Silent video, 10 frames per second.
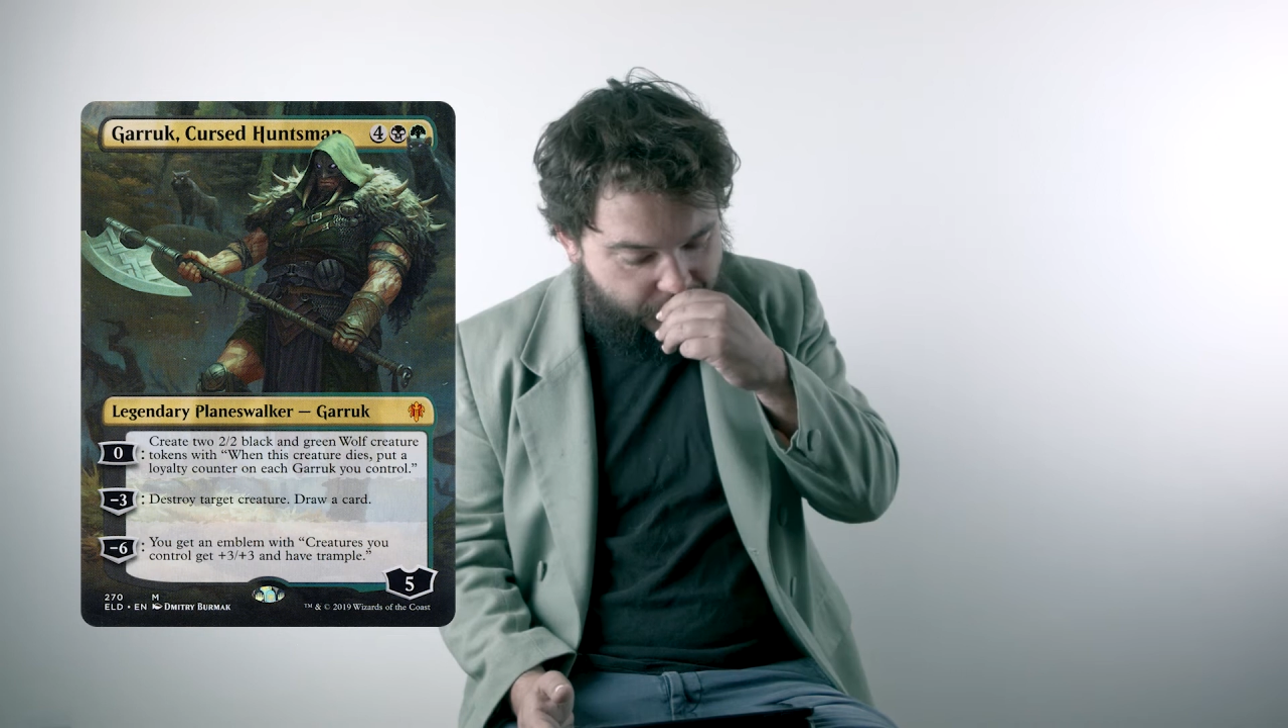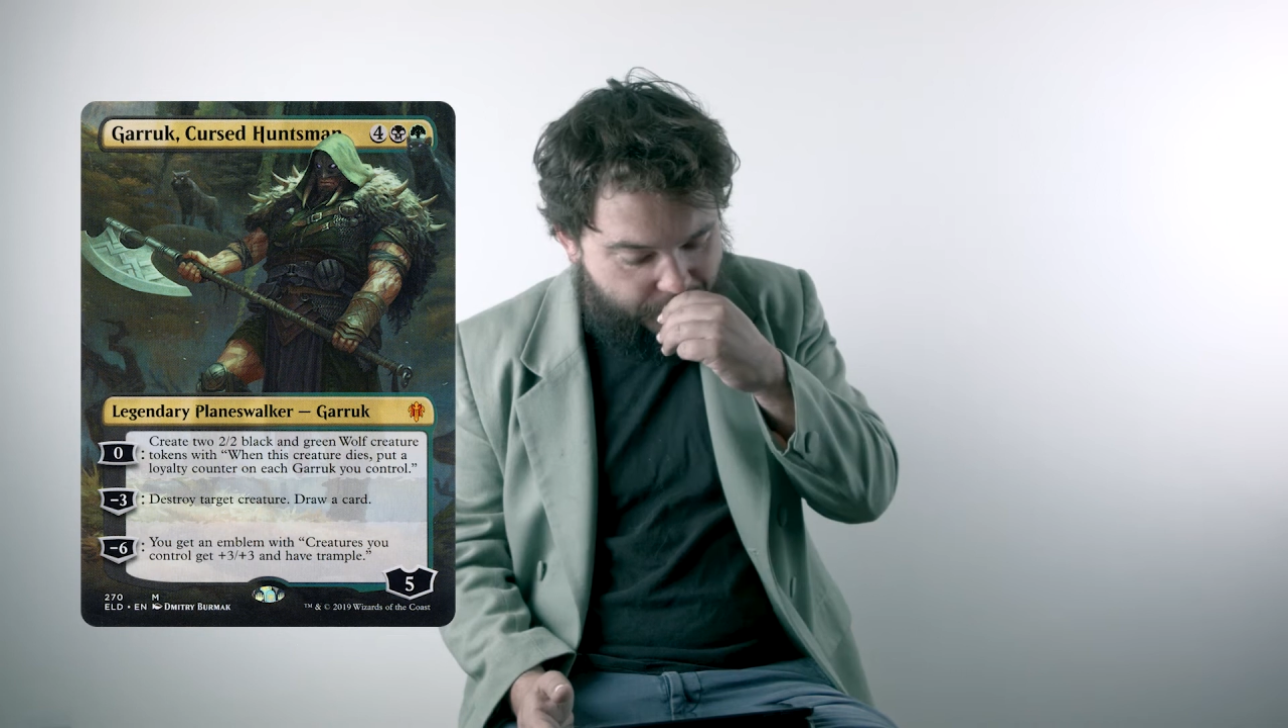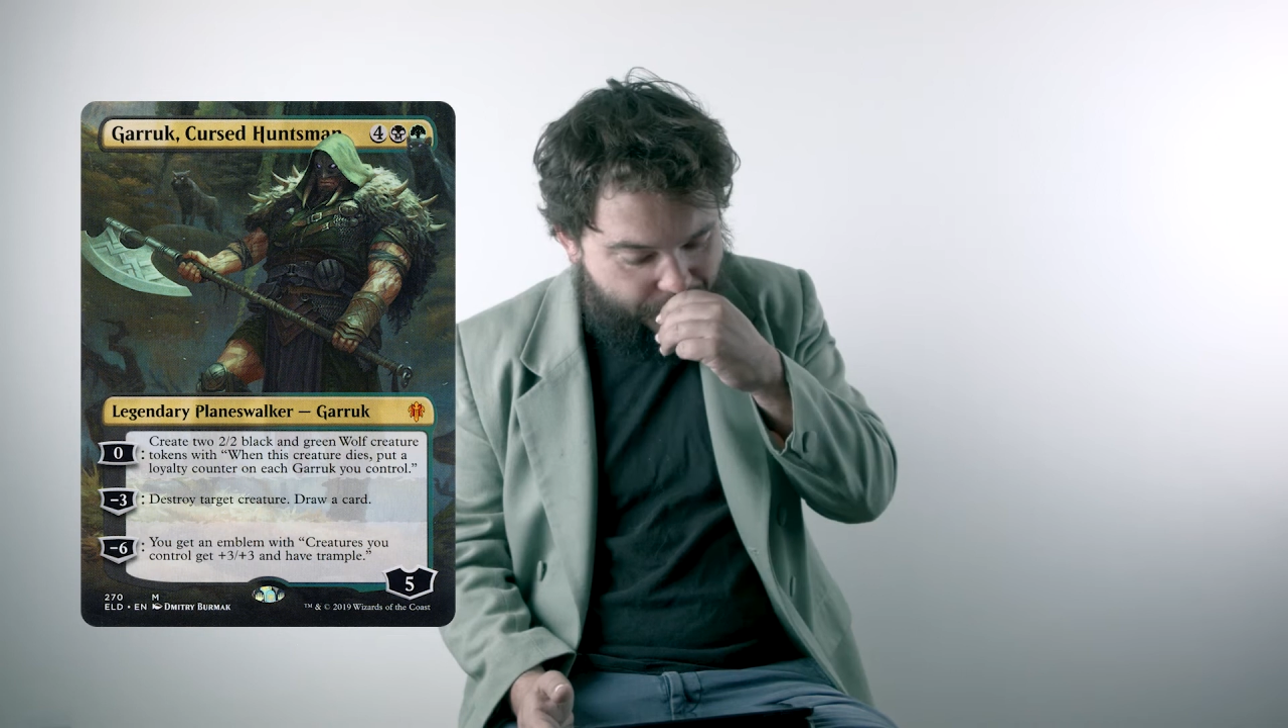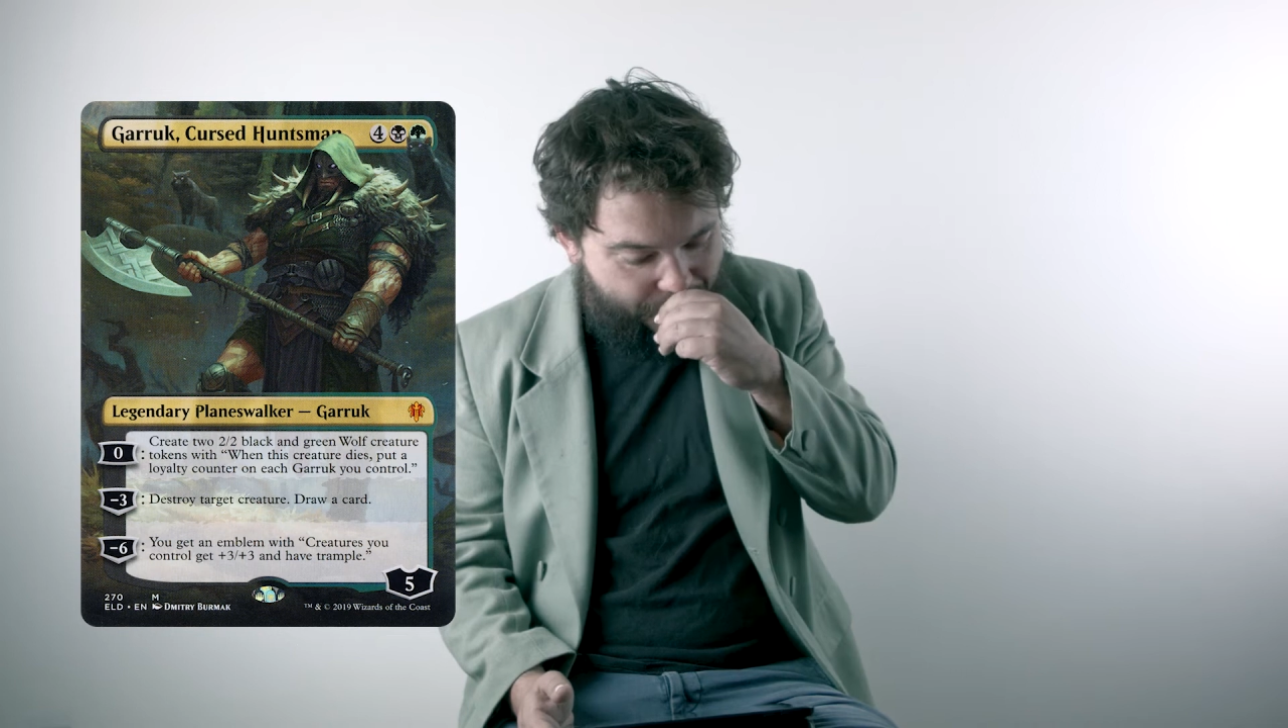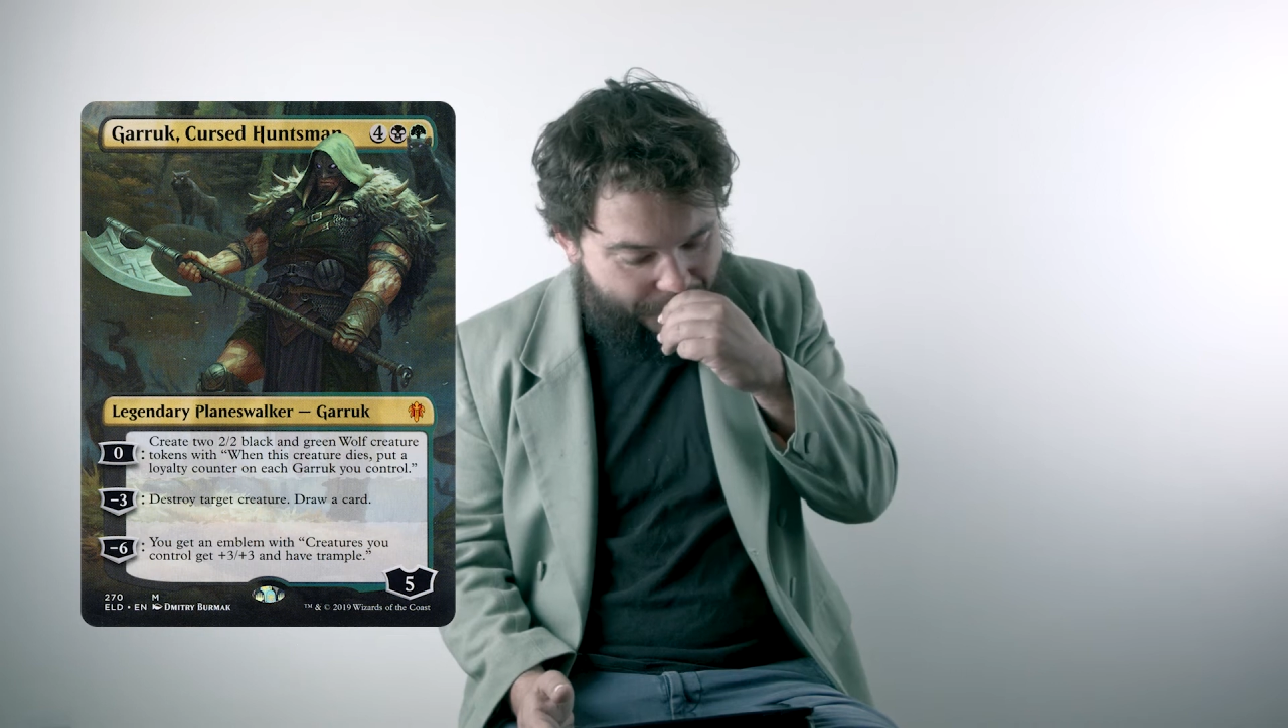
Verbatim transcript: time.